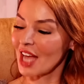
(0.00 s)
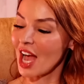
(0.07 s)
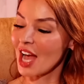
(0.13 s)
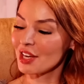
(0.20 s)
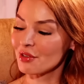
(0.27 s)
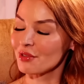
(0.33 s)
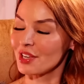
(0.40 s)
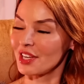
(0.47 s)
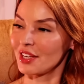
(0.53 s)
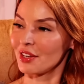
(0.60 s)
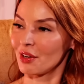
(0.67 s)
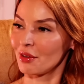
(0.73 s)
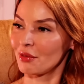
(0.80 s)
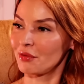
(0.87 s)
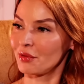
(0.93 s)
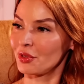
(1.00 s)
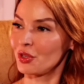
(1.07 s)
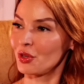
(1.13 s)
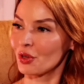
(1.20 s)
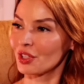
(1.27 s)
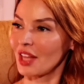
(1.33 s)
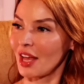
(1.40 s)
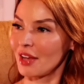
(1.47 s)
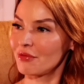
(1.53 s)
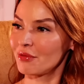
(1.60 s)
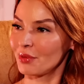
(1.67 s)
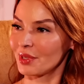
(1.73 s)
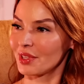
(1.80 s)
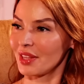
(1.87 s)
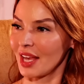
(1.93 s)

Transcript: diary of your life with